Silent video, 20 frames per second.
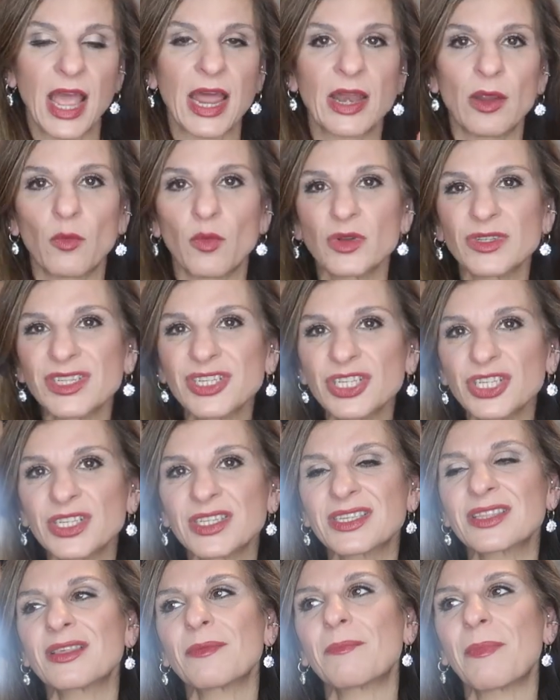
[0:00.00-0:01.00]
And it wasn't
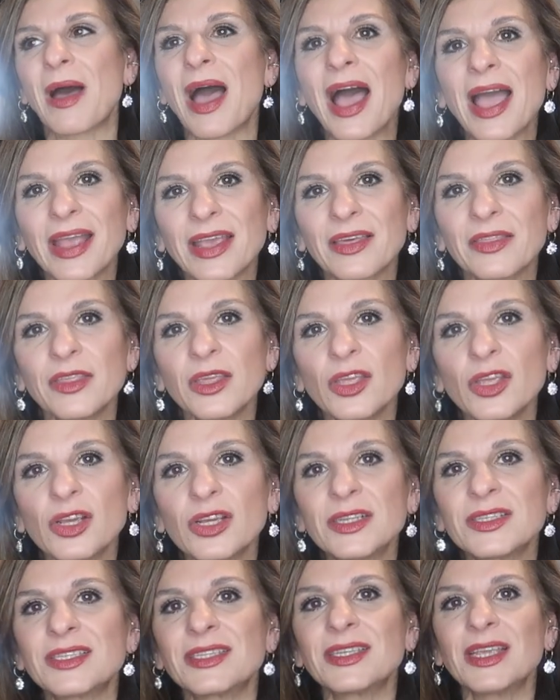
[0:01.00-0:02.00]
just the back that you
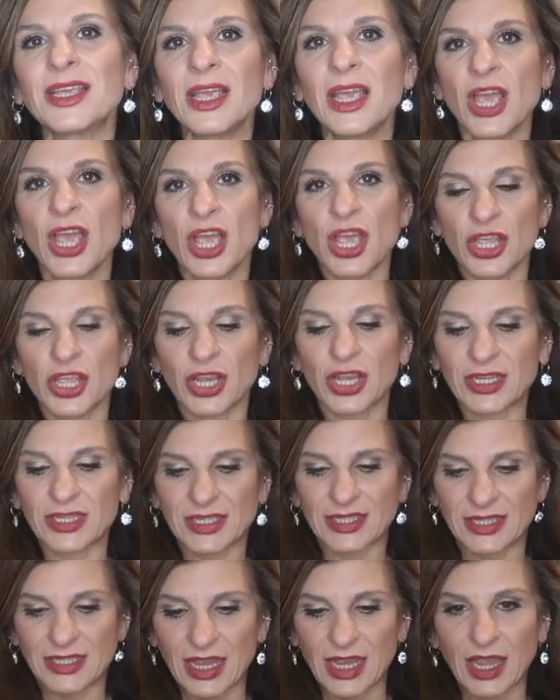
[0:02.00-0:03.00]
could
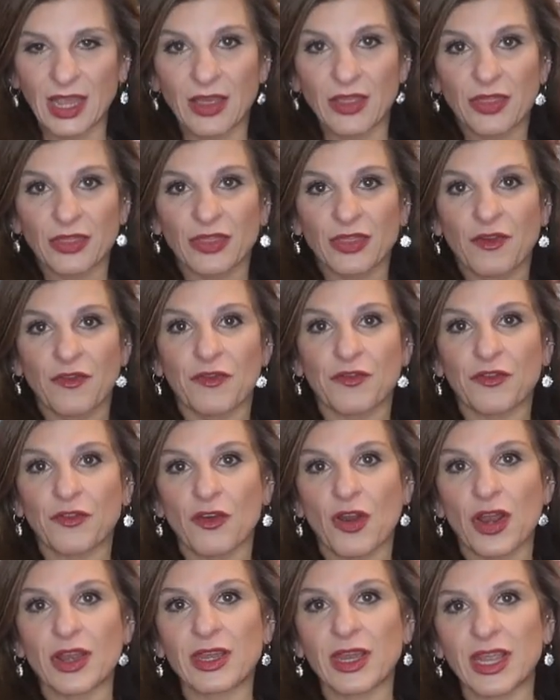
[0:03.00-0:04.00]
see the
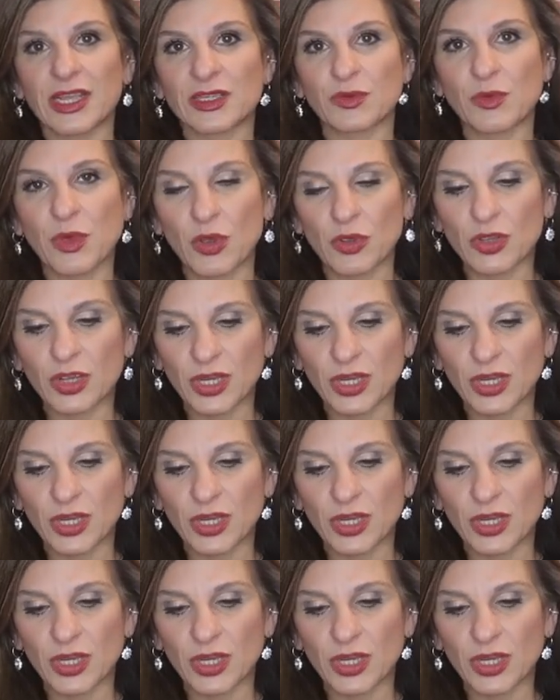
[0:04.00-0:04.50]
front as well.